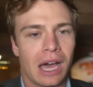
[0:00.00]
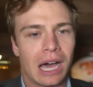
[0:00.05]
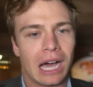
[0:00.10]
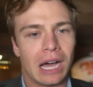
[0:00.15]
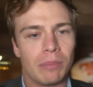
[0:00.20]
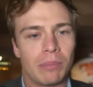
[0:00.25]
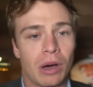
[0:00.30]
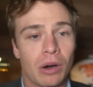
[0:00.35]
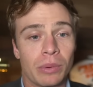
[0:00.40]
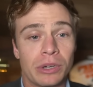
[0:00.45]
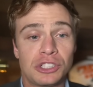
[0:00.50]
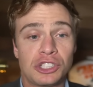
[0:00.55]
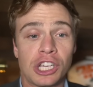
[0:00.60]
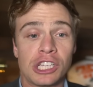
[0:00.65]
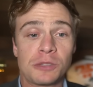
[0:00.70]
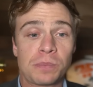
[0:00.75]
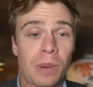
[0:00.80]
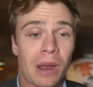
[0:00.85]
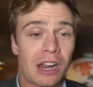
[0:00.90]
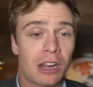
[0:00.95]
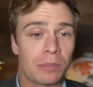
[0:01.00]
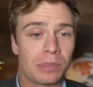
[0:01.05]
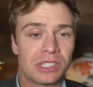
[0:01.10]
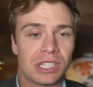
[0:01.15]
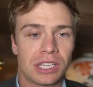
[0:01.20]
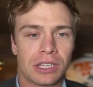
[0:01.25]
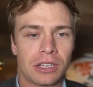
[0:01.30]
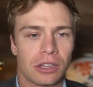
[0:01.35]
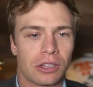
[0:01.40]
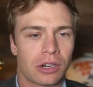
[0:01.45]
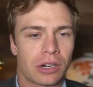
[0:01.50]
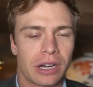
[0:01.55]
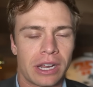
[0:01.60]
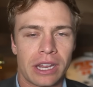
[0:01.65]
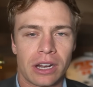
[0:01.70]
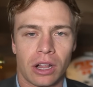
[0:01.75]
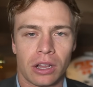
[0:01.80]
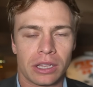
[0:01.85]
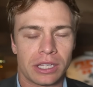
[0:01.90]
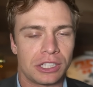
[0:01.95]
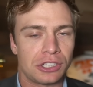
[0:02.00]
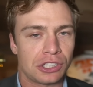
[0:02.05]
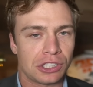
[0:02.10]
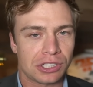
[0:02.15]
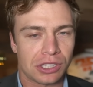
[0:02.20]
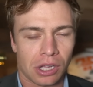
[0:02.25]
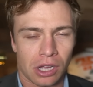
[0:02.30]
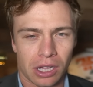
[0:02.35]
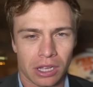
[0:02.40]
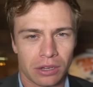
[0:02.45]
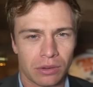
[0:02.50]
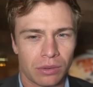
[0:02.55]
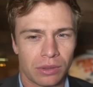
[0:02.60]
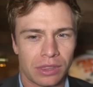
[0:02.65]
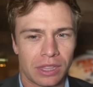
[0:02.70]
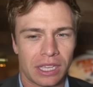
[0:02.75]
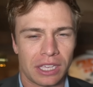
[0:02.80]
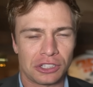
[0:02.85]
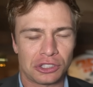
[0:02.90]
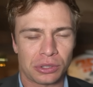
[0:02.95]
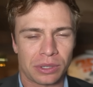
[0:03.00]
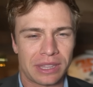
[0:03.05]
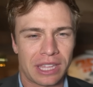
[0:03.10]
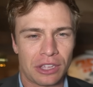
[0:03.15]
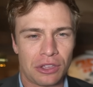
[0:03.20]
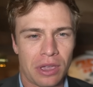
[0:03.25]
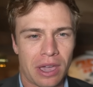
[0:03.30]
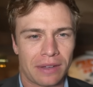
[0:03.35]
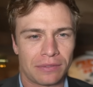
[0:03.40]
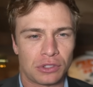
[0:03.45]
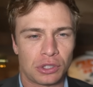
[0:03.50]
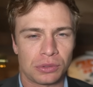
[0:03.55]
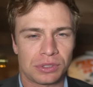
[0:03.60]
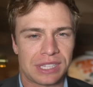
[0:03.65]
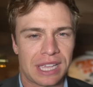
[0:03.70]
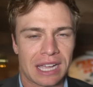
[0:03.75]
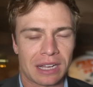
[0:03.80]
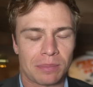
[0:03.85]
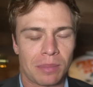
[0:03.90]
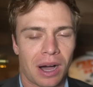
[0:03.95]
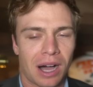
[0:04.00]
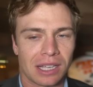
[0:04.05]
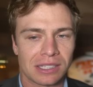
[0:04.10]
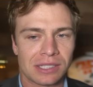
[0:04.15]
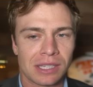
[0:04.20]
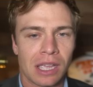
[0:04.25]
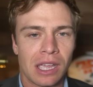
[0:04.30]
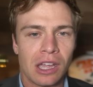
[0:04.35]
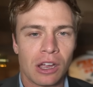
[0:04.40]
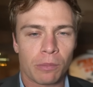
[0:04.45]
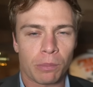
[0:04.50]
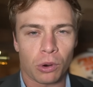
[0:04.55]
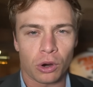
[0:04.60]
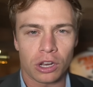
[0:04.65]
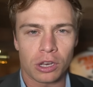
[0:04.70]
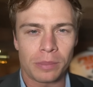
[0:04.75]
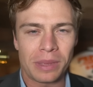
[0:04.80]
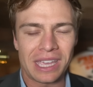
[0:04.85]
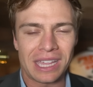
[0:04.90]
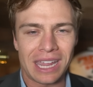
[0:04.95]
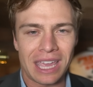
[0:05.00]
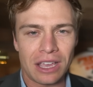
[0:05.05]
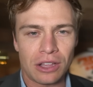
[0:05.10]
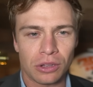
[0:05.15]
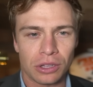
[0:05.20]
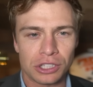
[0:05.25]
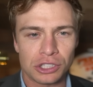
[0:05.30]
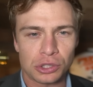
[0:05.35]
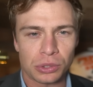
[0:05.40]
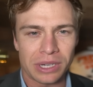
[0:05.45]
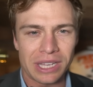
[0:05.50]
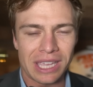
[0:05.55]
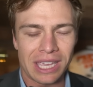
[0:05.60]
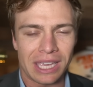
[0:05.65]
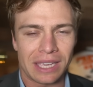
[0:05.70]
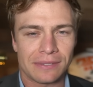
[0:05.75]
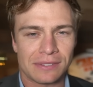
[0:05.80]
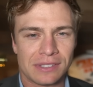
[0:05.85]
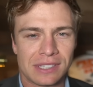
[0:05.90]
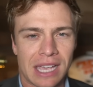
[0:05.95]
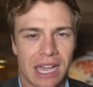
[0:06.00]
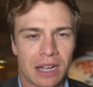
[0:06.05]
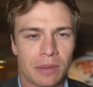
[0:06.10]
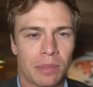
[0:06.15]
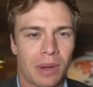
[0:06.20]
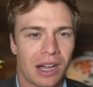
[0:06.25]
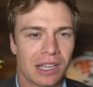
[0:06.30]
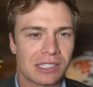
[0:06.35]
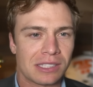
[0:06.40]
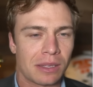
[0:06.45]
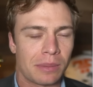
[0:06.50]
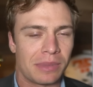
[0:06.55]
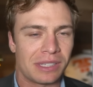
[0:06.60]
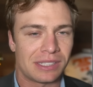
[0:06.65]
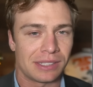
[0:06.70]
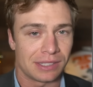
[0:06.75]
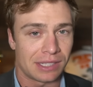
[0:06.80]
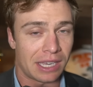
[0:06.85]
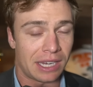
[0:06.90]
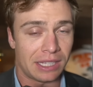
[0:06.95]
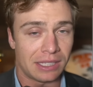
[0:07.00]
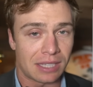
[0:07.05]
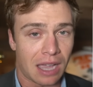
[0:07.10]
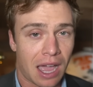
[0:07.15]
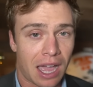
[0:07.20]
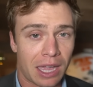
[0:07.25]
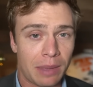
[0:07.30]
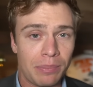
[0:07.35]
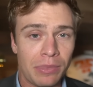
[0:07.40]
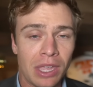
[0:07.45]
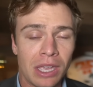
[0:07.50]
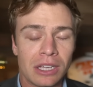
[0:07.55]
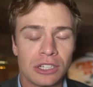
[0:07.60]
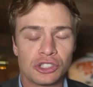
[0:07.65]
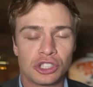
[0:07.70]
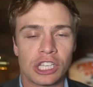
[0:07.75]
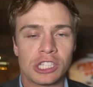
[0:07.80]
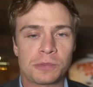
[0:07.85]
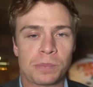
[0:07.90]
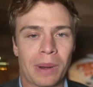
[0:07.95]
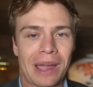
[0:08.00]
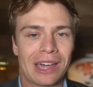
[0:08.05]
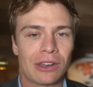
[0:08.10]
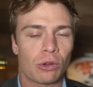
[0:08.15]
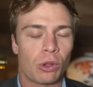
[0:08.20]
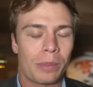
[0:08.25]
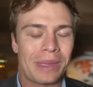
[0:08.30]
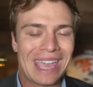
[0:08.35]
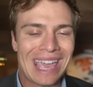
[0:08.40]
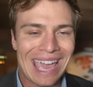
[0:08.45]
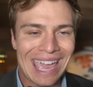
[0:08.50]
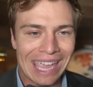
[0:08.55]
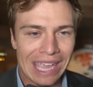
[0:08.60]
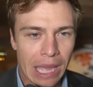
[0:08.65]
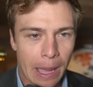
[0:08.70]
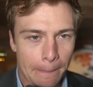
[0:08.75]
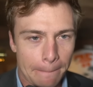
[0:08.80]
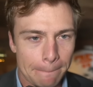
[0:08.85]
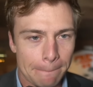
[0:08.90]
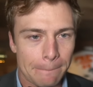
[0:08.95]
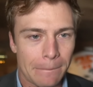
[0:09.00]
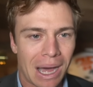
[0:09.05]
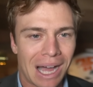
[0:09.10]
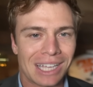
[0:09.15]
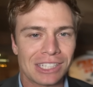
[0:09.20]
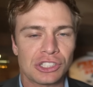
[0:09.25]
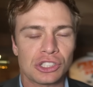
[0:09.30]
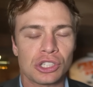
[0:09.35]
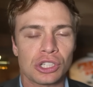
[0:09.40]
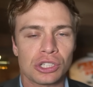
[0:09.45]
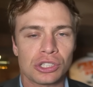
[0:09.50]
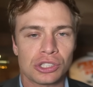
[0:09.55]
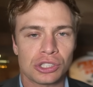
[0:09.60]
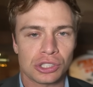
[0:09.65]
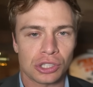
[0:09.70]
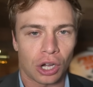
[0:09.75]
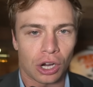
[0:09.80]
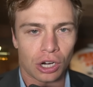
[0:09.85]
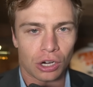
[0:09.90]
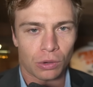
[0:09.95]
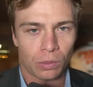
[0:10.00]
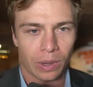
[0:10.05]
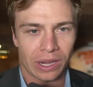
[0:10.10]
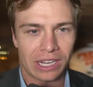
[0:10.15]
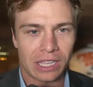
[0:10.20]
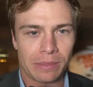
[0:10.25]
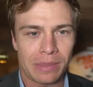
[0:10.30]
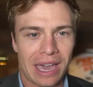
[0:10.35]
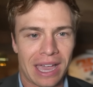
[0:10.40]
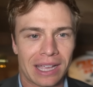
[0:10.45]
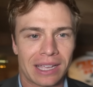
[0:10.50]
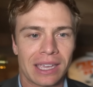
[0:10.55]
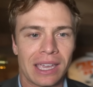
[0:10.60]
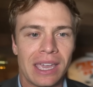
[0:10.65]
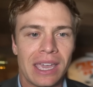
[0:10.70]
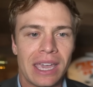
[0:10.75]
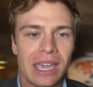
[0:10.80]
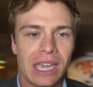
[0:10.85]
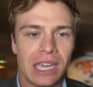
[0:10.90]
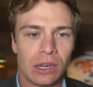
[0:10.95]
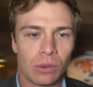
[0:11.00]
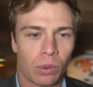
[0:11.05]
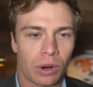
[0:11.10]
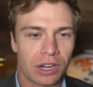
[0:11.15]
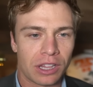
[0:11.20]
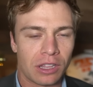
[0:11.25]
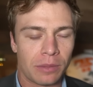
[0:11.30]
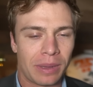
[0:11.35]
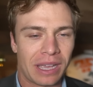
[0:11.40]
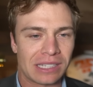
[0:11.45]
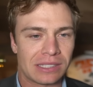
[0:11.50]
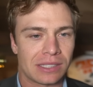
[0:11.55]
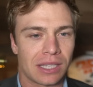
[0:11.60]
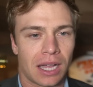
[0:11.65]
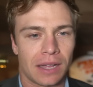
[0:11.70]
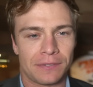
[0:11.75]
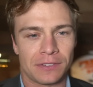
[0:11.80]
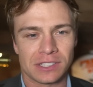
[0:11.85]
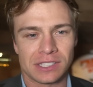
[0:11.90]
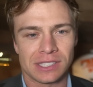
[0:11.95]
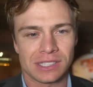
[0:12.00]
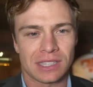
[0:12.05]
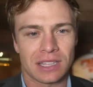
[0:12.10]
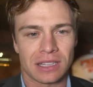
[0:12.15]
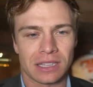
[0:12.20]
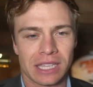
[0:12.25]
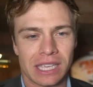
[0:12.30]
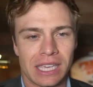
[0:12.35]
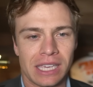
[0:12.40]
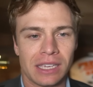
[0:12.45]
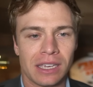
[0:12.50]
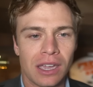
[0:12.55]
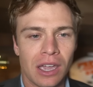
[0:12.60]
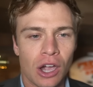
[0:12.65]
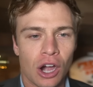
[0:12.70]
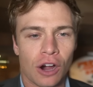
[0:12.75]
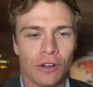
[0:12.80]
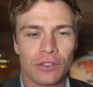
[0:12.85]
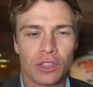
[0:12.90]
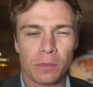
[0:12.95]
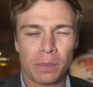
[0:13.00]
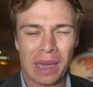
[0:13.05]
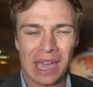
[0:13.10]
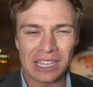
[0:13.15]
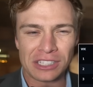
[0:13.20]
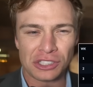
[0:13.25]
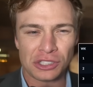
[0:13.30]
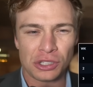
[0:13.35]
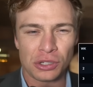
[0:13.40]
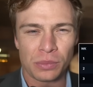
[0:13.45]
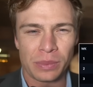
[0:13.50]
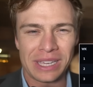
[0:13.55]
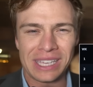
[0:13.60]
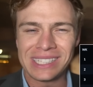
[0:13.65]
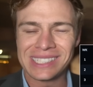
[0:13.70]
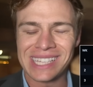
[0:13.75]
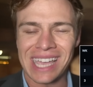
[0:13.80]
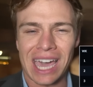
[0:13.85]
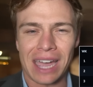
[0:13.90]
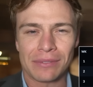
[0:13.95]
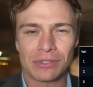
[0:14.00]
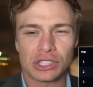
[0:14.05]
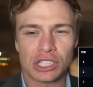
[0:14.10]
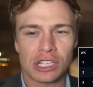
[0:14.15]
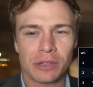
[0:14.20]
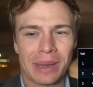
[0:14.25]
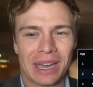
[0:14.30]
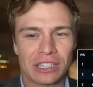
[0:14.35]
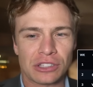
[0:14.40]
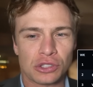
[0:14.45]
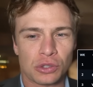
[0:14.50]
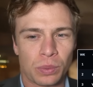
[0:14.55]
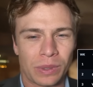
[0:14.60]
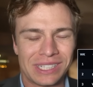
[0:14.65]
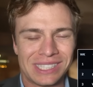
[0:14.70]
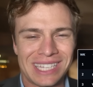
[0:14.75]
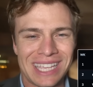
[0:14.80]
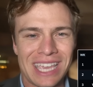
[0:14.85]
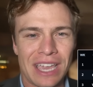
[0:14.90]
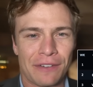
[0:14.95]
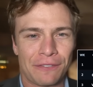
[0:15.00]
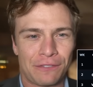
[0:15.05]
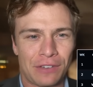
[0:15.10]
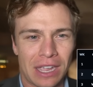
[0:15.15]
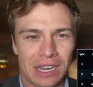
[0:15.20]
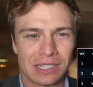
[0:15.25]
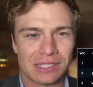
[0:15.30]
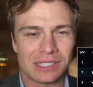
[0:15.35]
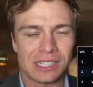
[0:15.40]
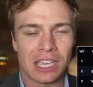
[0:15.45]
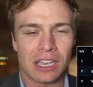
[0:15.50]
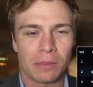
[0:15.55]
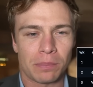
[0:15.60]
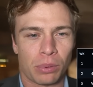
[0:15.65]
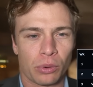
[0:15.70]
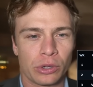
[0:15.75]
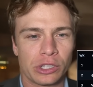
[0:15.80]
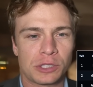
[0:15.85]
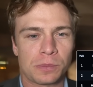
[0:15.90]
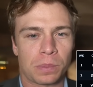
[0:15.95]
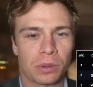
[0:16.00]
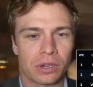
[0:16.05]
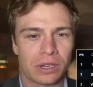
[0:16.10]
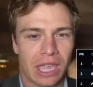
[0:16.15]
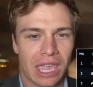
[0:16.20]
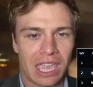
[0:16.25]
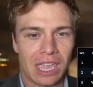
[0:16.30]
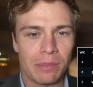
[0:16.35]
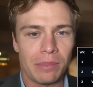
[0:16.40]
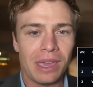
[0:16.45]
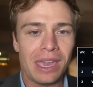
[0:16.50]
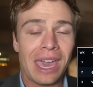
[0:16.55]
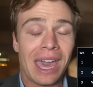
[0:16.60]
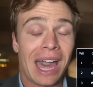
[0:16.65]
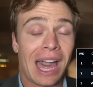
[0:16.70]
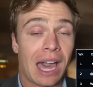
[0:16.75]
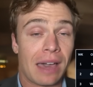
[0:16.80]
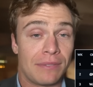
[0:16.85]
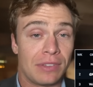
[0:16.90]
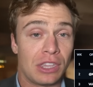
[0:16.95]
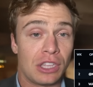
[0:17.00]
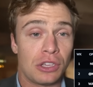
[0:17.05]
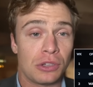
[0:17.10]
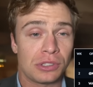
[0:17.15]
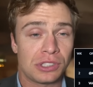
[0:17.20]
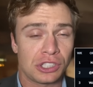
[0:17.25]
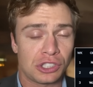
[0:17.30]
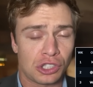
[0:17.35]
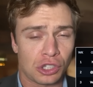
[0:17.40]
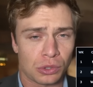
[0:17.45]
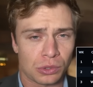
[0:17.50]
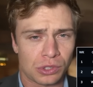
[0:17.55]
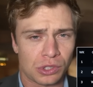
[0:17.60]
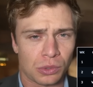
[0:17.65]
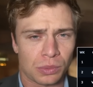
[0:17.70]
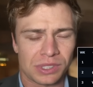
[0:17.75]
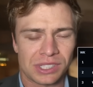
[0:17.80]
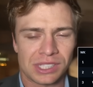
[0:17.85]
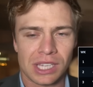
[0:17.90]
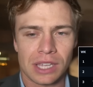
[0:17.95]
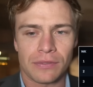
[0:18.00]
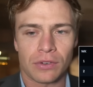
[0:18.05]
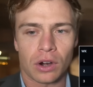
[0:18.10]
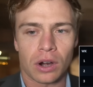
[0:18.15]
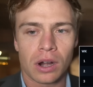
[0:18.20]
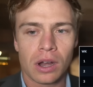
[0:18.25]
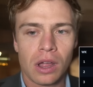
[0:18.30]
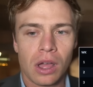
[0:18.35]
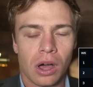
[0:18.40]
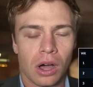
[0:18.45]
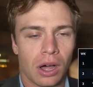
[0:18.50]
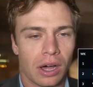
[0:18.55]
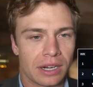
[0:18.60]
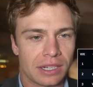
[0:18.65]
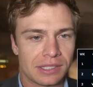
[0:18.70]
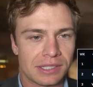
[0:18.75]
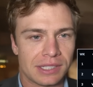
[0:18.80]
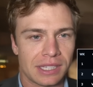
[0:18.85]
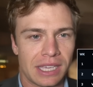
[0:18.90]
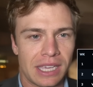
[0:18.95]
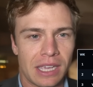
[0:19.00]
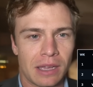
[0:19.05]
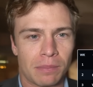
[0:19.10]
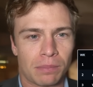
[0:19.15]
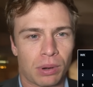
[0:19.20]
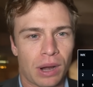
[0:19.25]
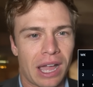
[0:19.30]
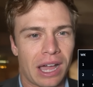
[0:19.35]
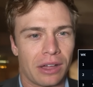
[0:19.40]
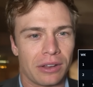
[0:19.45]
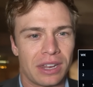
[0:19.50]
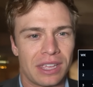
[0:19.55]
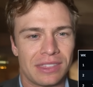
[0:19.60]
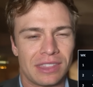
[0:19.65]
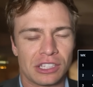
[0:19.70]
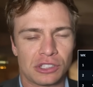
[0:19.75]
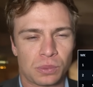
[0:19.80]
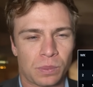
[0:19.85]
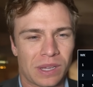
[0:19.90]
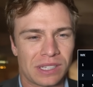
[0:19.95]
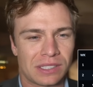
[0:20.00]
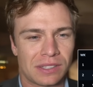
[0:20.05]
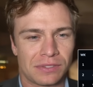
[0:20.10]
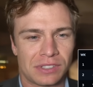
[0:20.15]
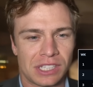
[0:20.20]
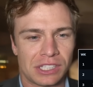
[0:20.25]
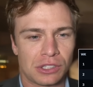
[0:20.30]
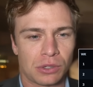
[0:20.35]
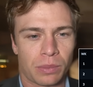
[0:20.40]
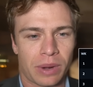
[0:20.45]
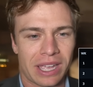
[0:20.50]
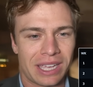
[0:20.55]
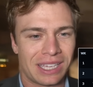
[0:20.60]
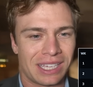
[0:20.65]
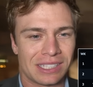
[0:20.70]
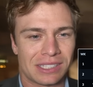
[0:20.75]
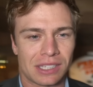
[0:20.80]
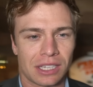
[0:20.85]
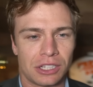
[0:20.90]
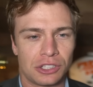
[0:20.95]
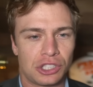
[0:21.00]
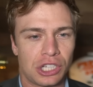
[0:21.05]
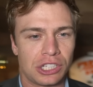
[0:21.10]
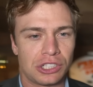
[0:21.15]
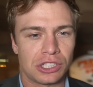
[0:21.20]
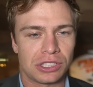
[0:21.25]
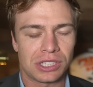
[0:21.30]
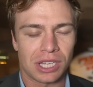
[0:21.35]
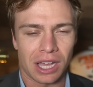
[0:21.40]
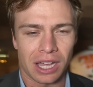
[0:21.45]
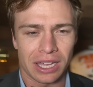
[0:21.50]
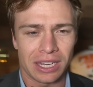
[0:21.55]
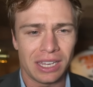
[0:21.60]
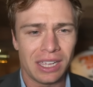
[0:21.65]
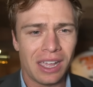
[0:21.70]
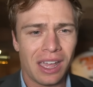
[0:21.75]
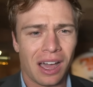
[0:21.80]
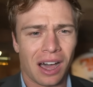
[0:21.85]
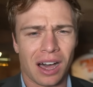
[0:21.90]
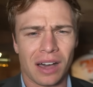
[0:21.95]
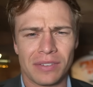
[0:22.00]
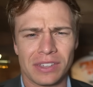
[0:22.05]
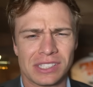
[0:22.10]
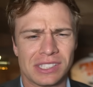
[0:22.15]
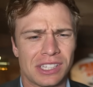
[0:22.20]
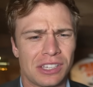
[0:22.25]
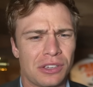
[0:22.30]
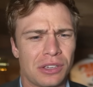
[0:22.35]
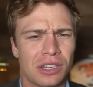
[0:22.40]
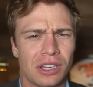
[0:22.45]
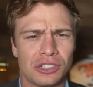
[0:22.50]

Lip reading: But with Chase Brown in particular, it all hinges on the injury that you have to Zach Moss. Reported to be an ankle injury. If Zach Moss misses any time, Chase Brown will be a must-start running back in one of the best offenses in the league over the past 2 weeks, averaging about 20 fantasy points per game, having the usage as a receiver. Honestly, Brown, this rest of season rank is going to change a ton. Obviously, you